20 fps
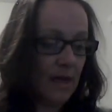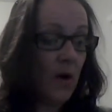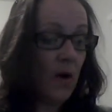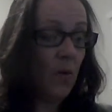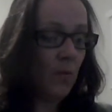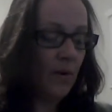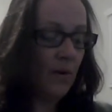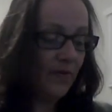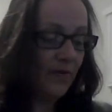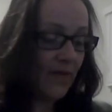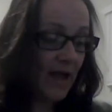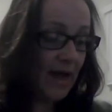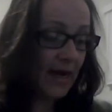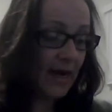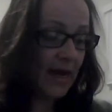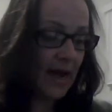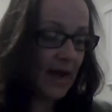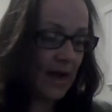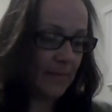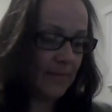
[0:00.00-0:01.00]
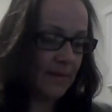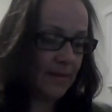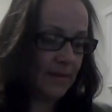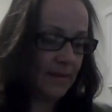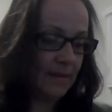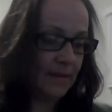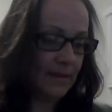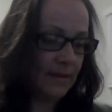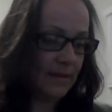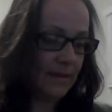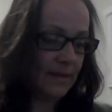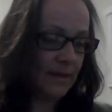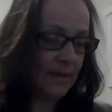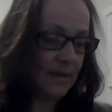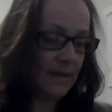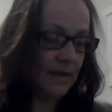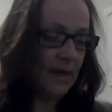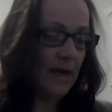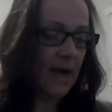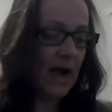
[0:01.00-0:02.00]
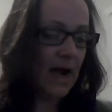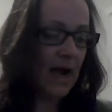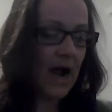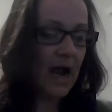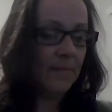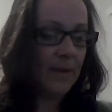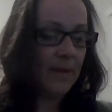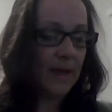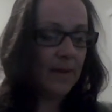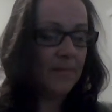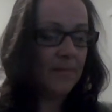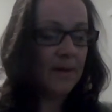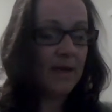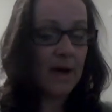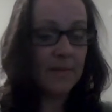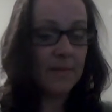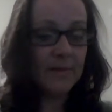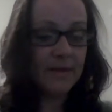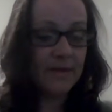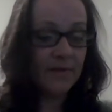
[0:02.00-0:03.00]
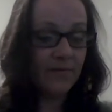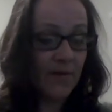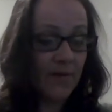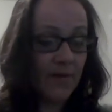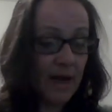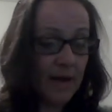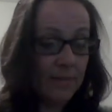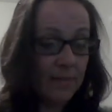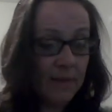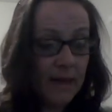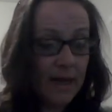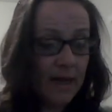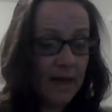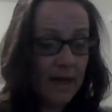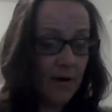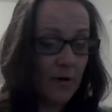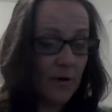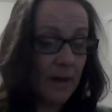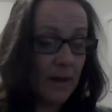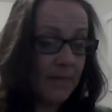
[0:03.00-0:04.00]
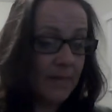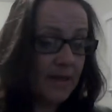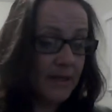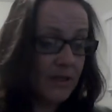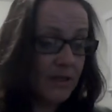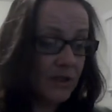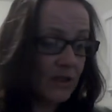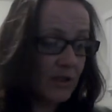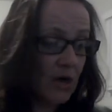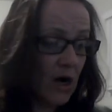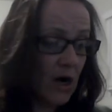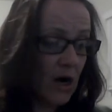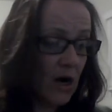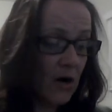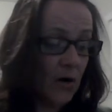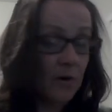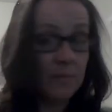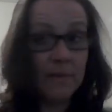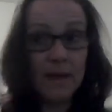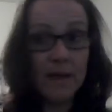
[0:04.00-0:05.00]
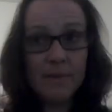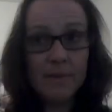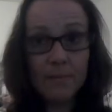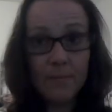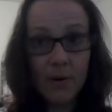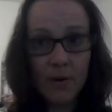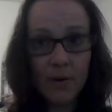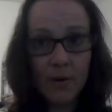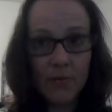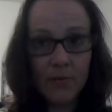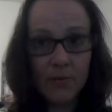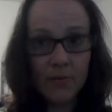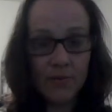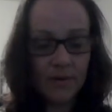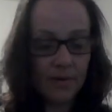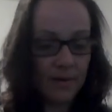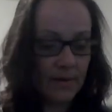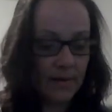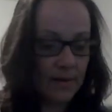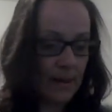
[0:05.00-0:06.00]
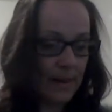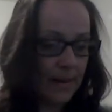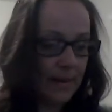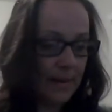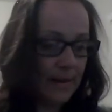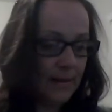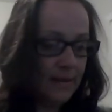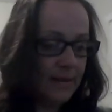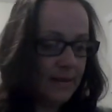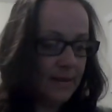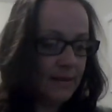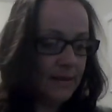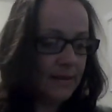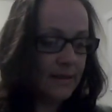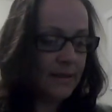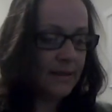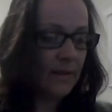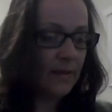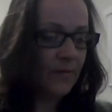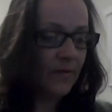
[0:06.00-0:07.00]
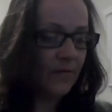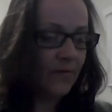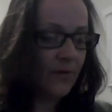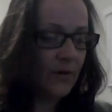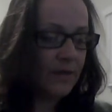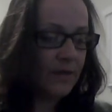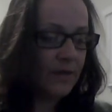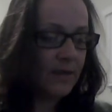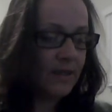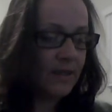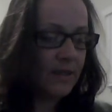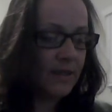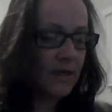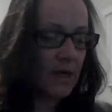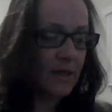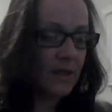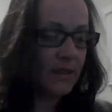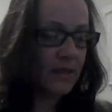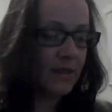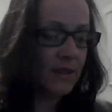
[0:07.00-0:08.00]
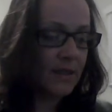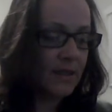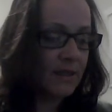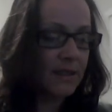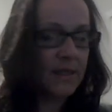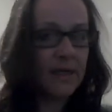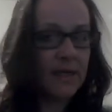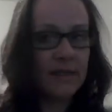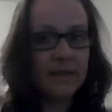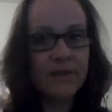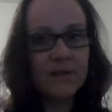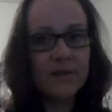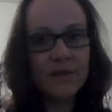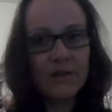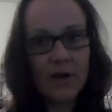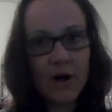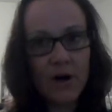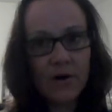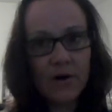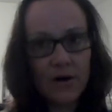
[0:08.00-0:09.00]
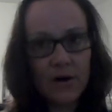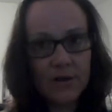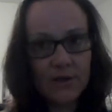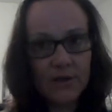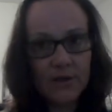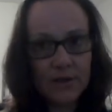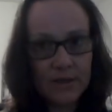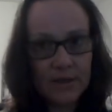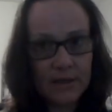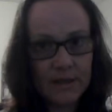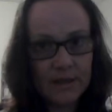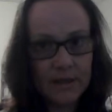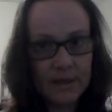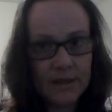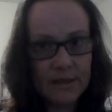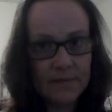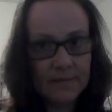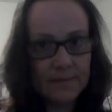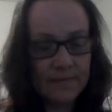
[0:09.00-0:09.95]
When that happens, I may become a divine being, or maybe a star, or maybe both. Some refer to this consciousness as star consciousness.